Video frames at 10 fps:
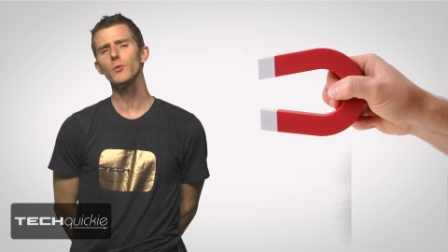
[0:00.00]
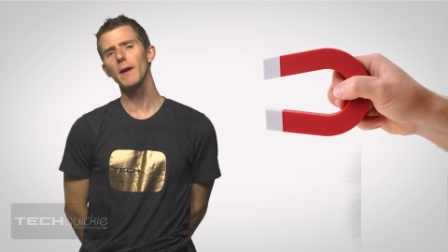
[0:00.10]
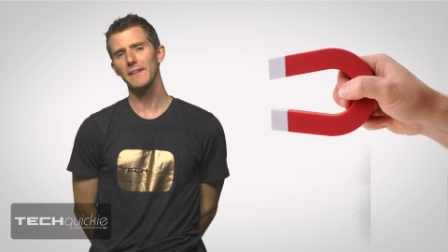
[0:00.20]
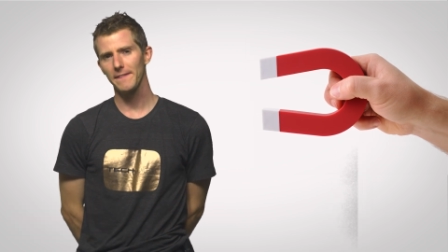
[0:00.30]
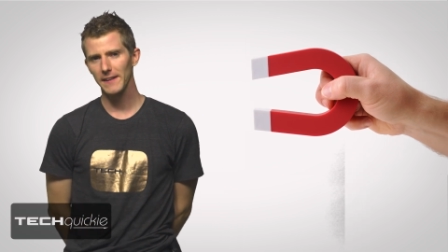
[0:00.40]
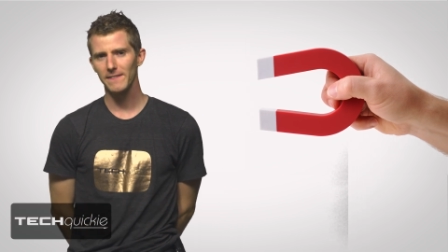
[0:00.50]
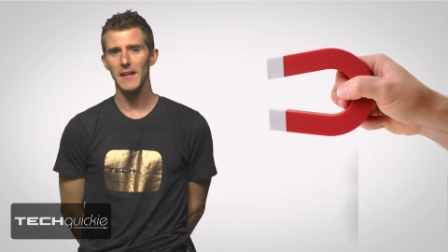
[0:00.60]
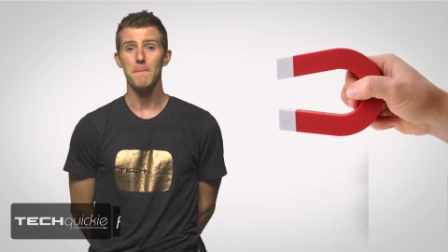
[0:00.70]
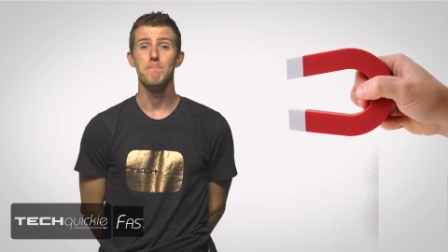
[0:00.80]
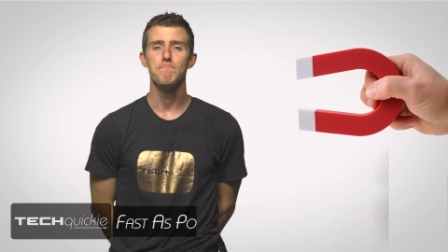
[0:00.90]
You might think
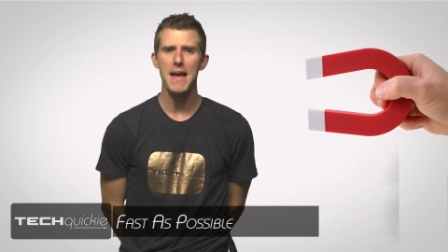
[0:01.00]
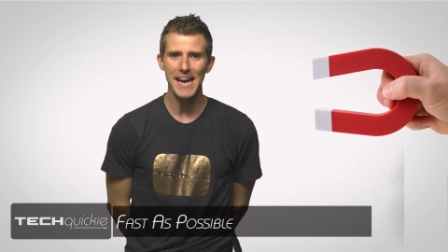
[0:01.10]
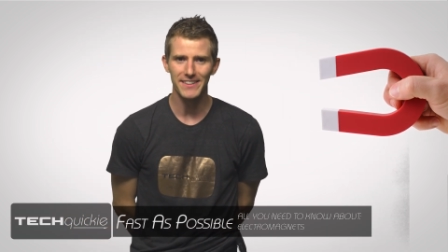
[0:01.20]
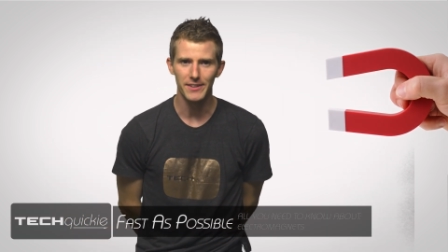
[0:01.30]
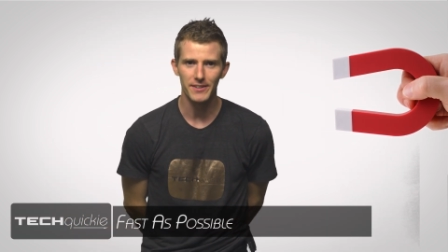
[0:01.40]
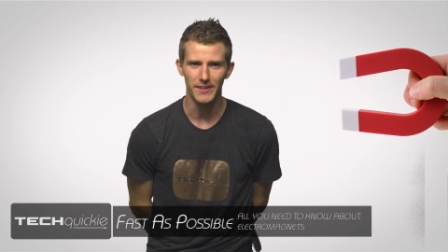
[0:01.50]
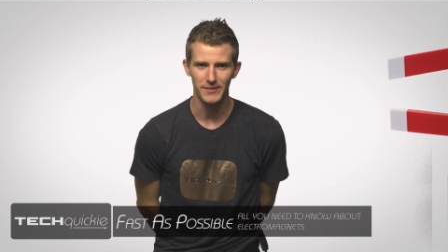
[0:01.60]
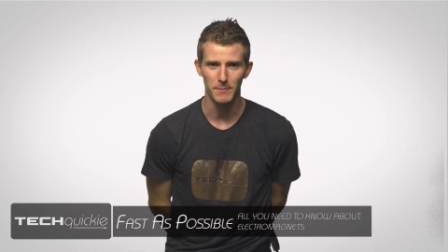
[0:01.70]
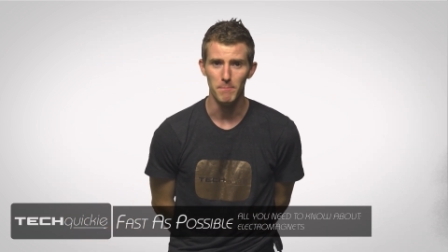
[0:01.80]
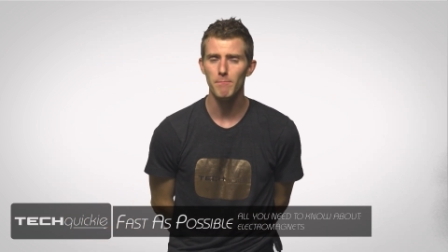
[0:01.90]
that
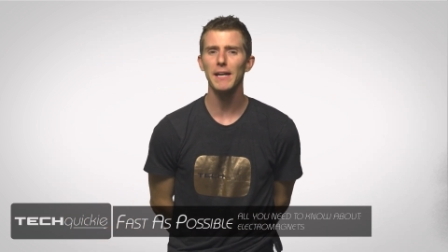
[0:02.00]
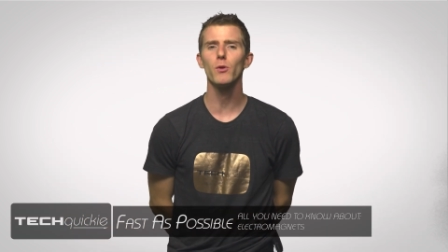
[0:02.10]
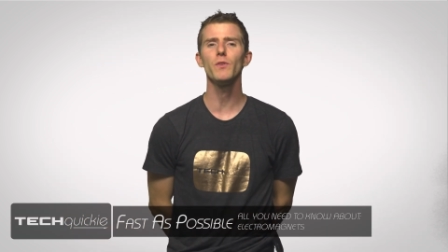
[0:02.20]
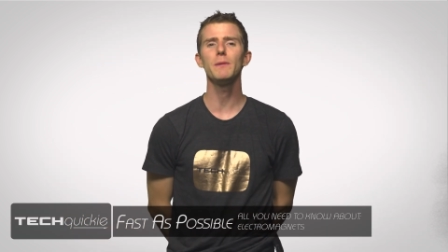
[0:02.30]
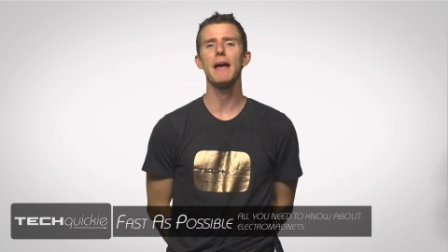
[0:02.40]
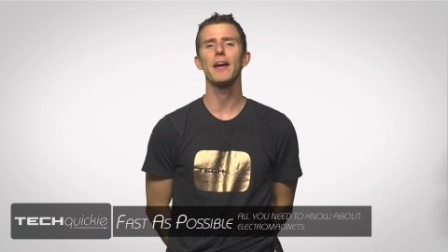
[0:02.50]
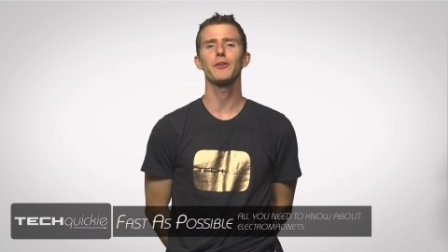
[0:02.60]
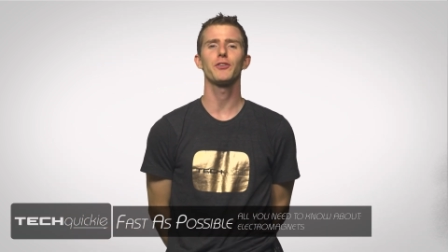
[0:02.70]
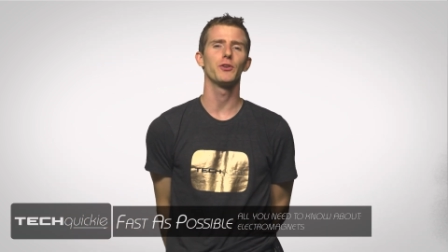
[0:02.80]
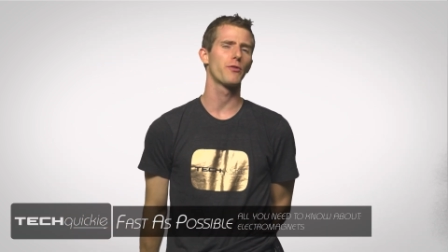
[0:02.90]
magnetism might only
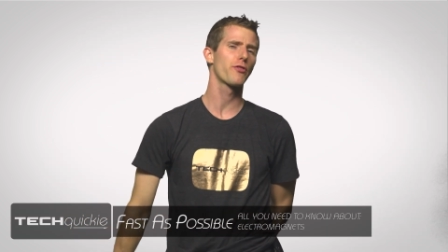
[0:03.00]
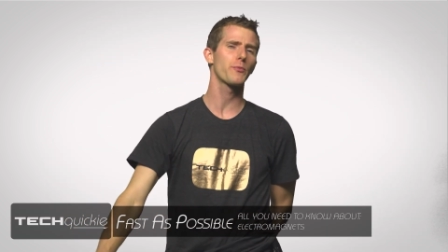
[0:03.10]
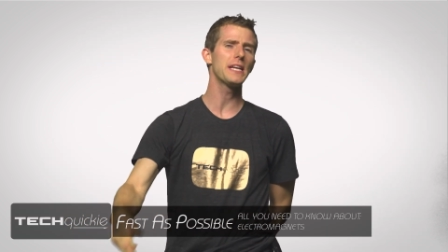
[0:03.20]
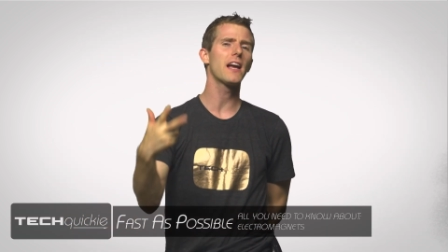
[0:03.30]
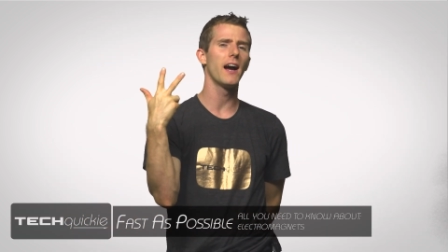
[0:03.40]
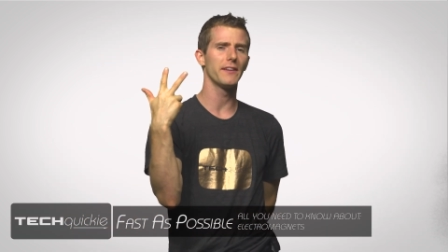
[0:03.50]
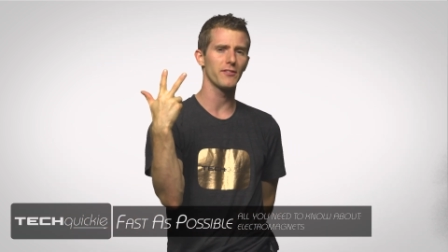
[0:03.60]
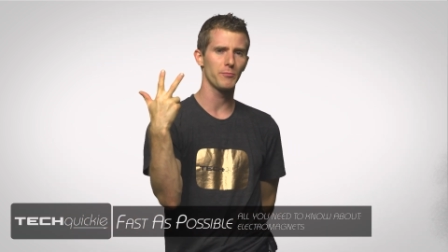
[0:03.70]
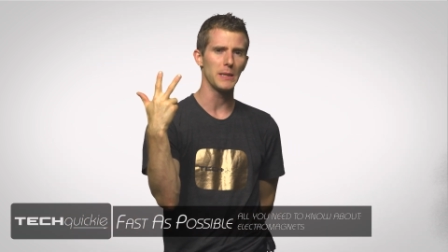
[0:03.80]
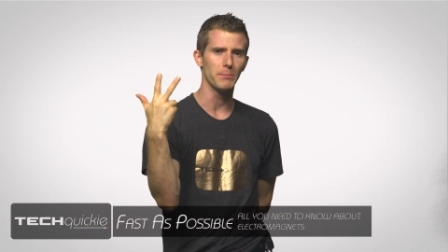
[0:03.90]
matter to three kinds
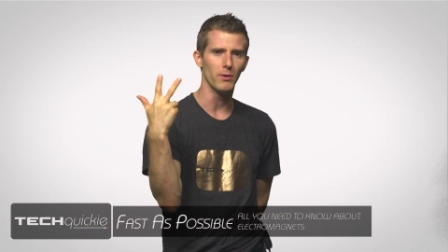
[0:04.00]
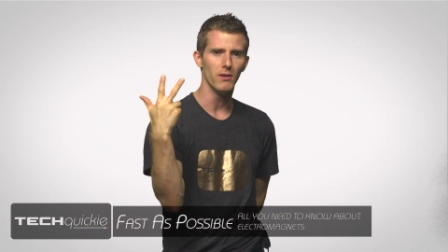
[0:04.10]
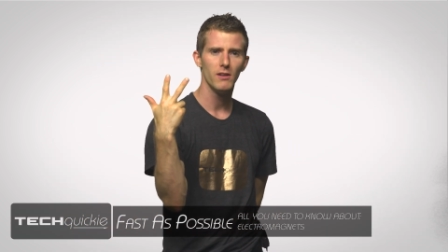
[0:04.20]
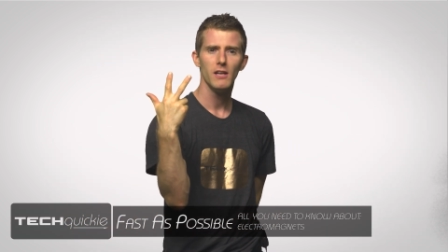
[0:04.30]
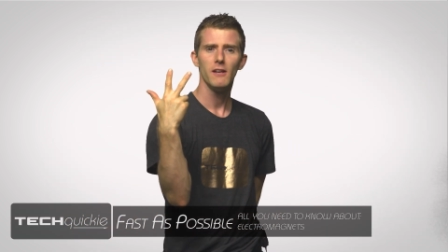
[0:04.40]
of people: